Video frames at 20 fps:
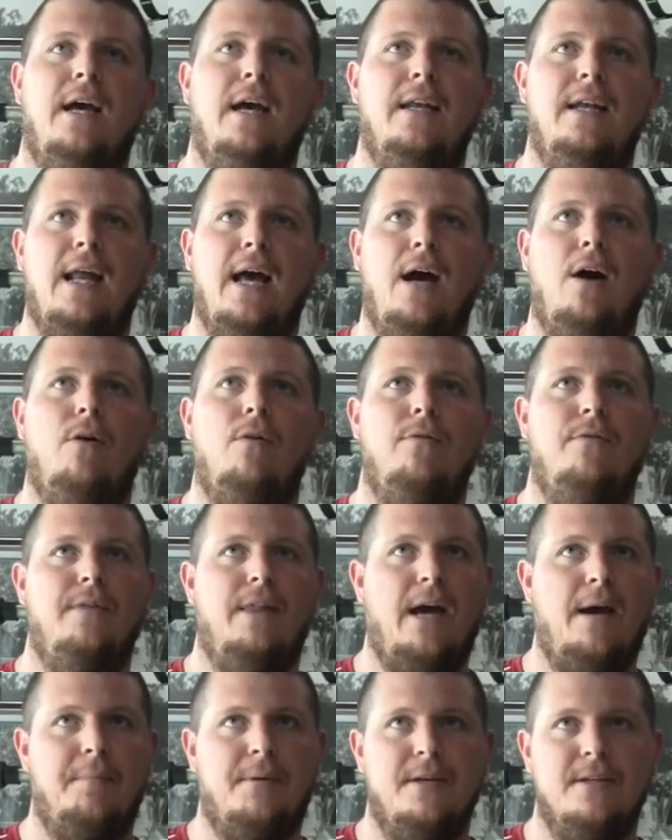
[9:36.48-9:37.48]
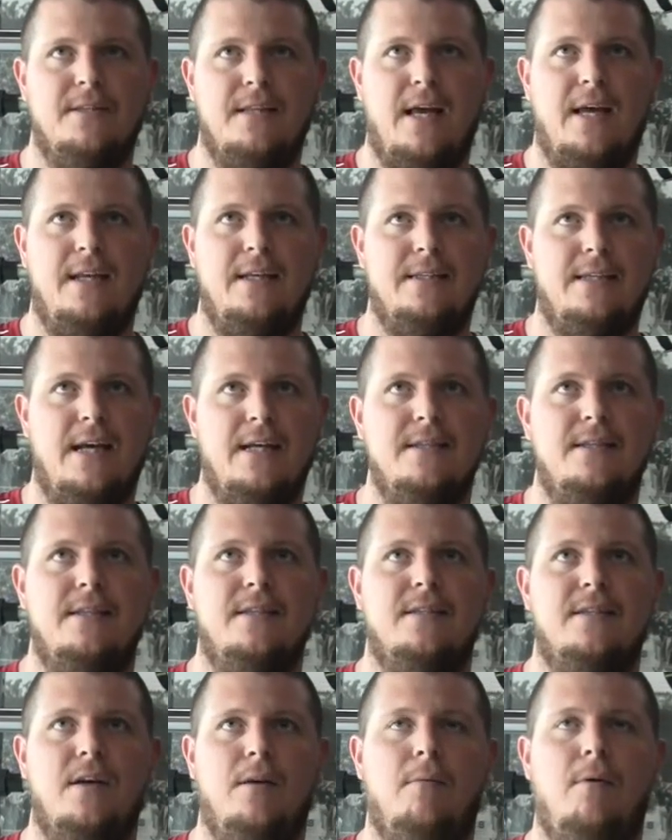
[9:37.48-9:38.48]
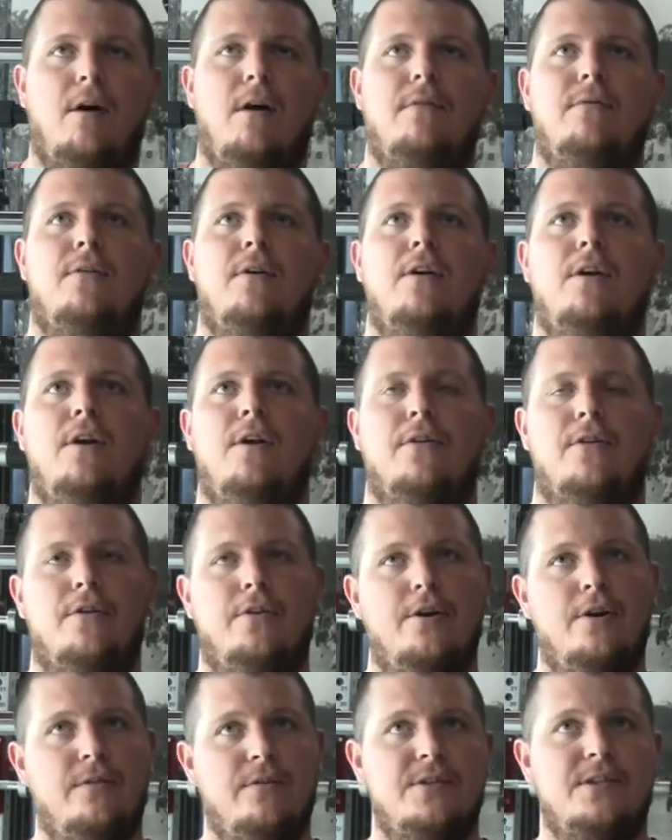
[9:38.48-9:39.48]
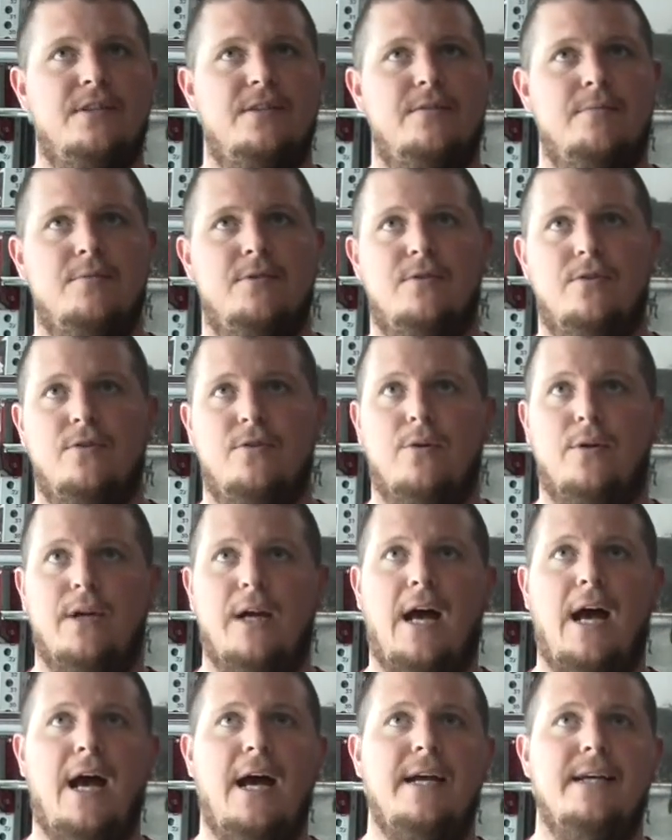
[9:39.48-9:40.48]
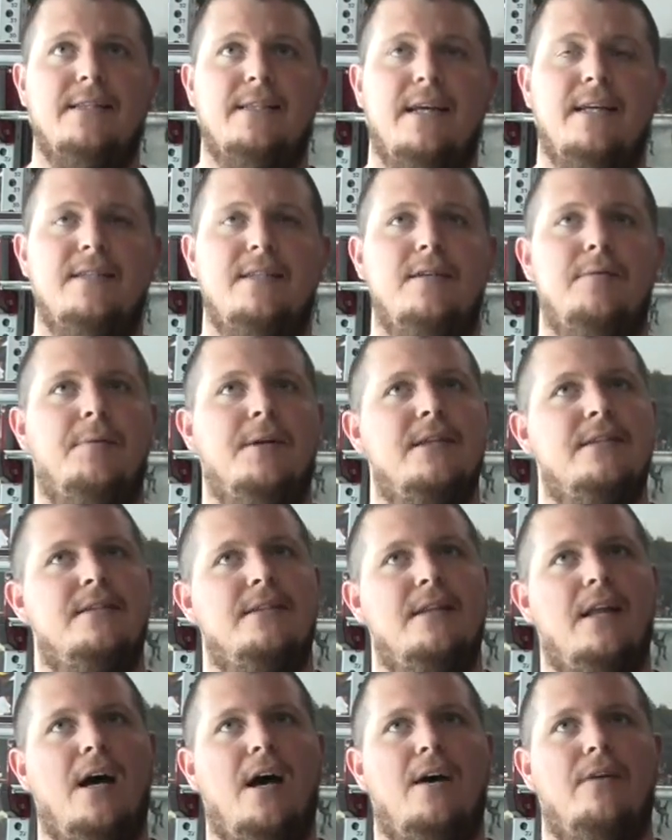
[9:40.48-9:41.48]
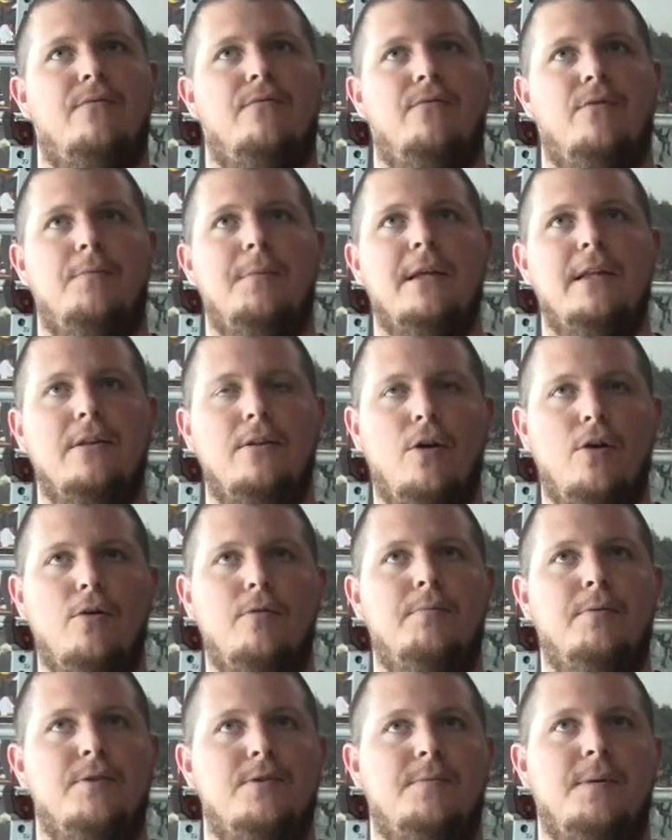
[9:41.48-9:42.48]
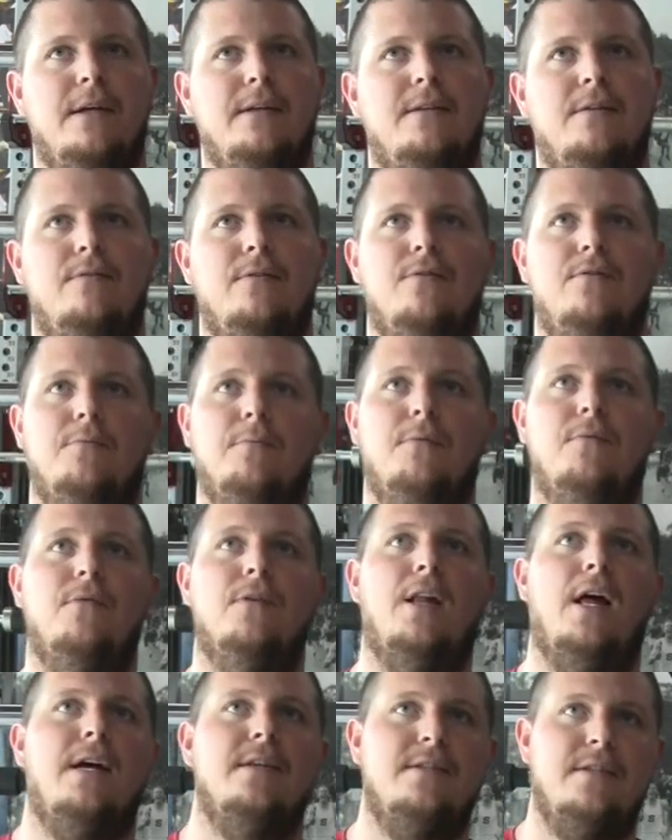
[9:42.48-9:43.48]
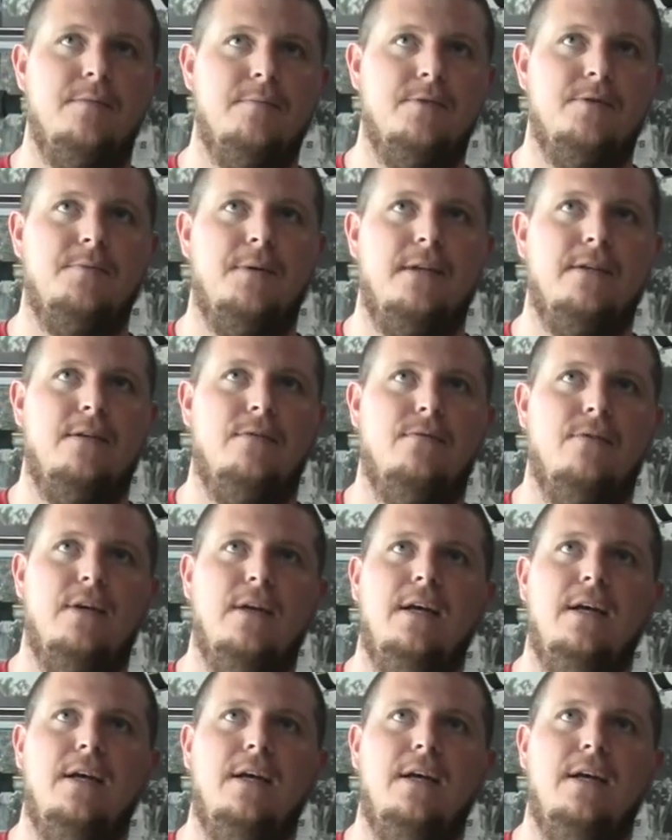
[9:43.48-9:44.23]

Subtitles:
And now that, because that intensity's come off, the nervous system's still going high intensity, but it's not from a load perspective, it's from a velocity perspective.